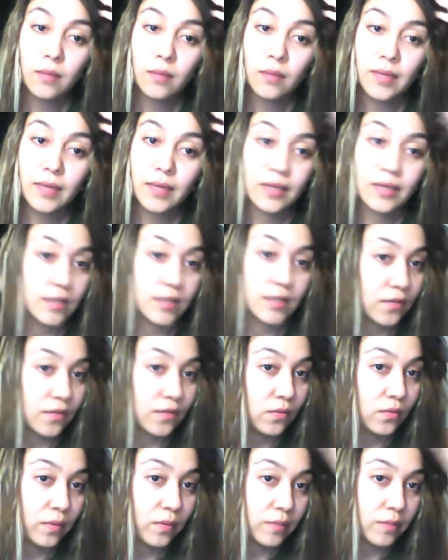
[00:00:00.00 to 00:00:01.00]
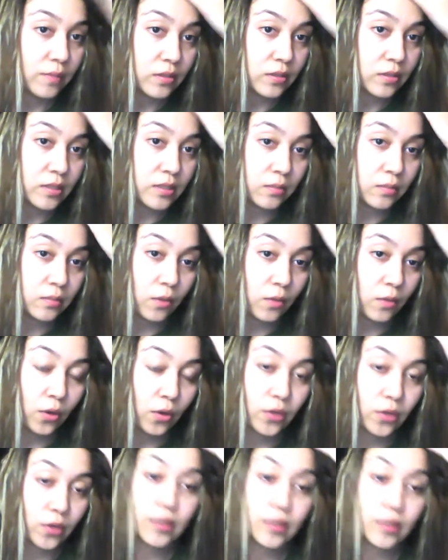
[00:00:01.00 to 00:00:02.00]
because everyone builds up
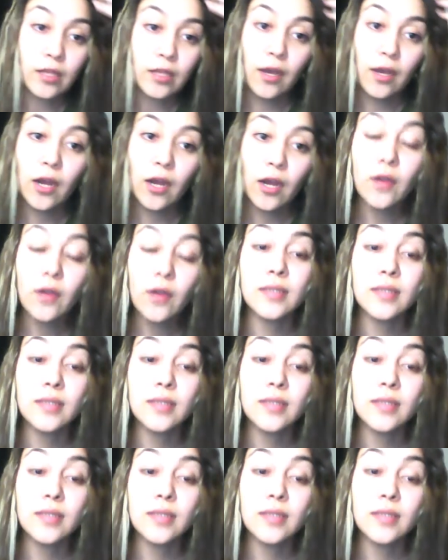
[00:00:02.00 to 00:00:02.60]
oil in their hair.